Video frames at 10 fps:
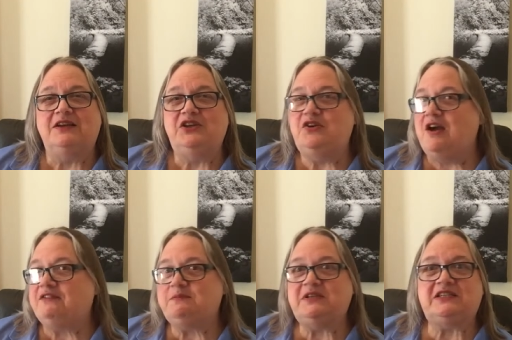you have
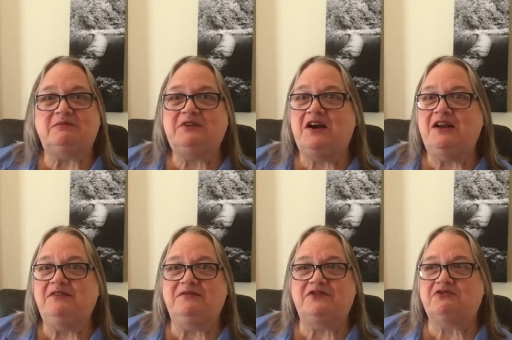to be some kind
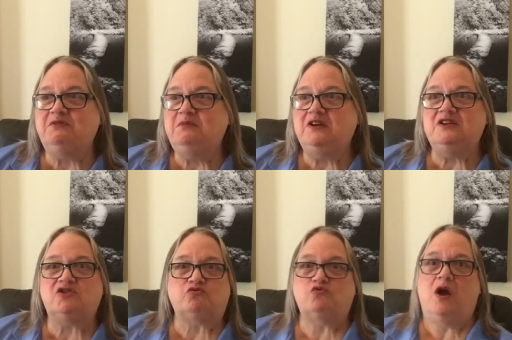of
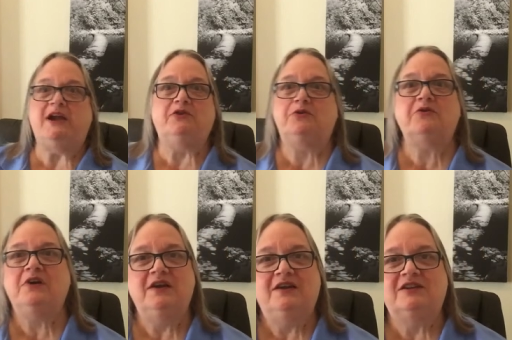tremendous
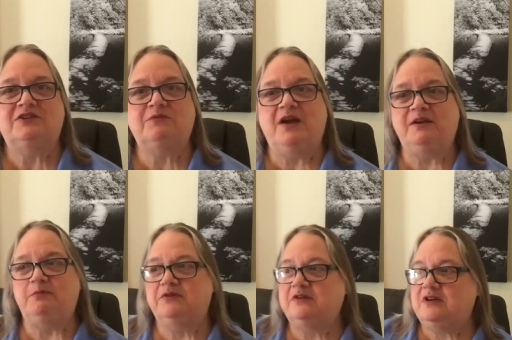writer to write a
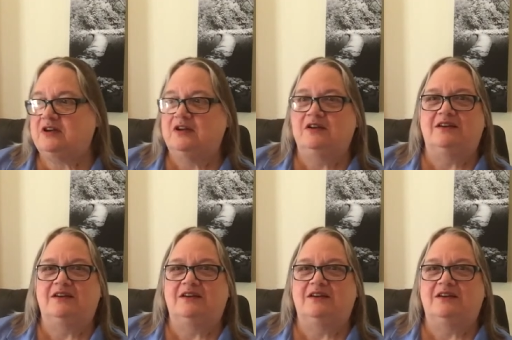book.